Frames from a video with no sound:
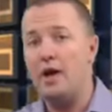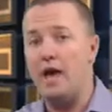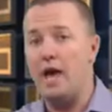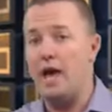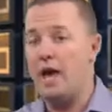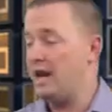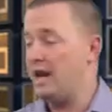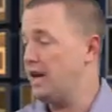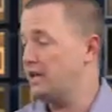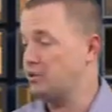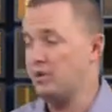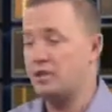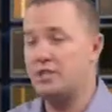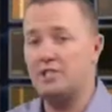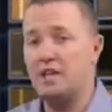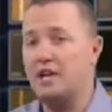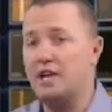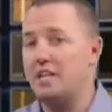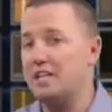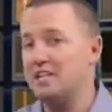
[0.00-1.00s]
And as we
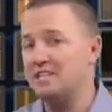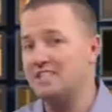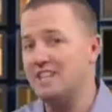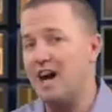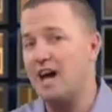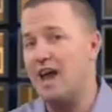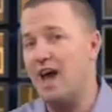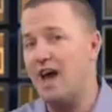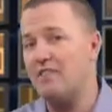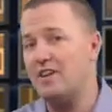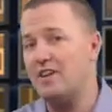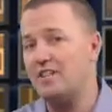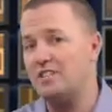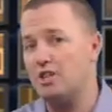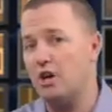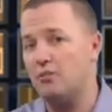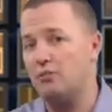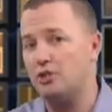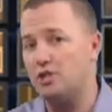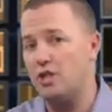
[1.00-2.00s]
said, he does not have a
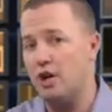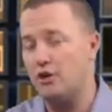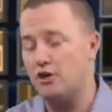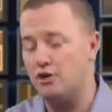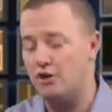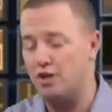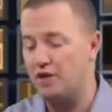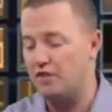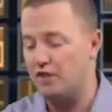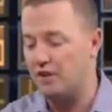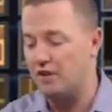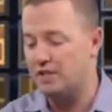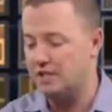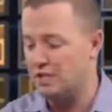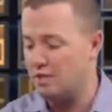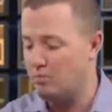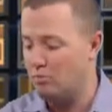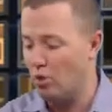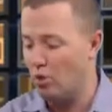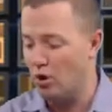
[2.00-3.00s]
substandard defense
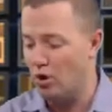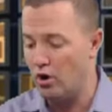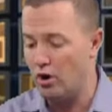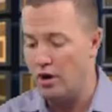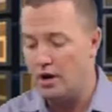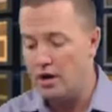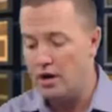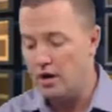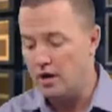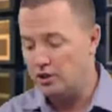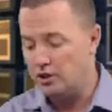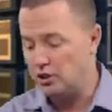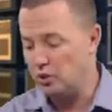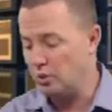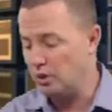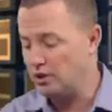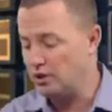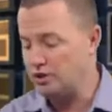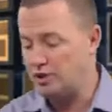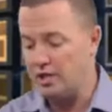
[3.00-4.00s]
anymore, so
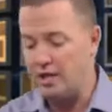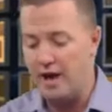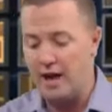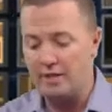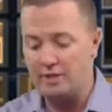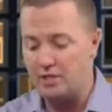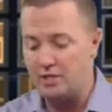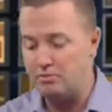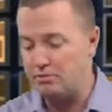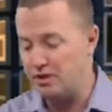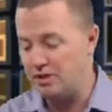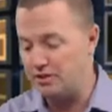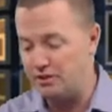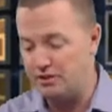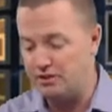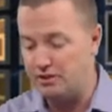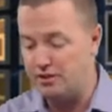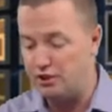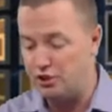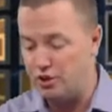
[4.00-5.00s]
we'll see how deep this
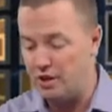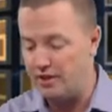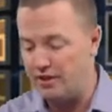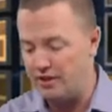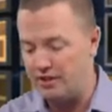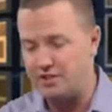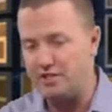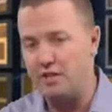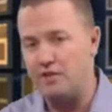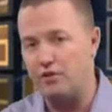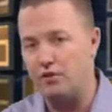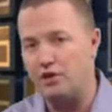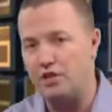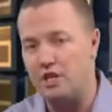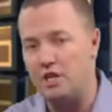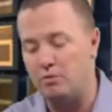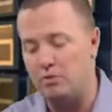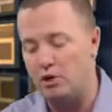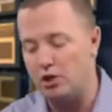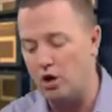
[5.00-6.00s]
Denver
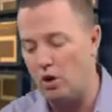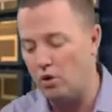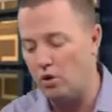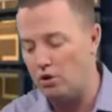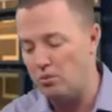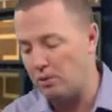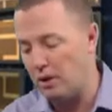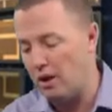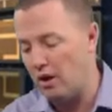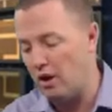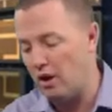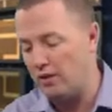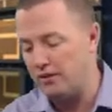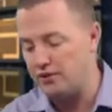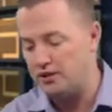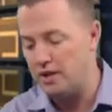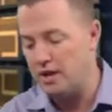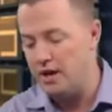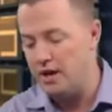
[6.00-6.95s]
team can go in the playoffs.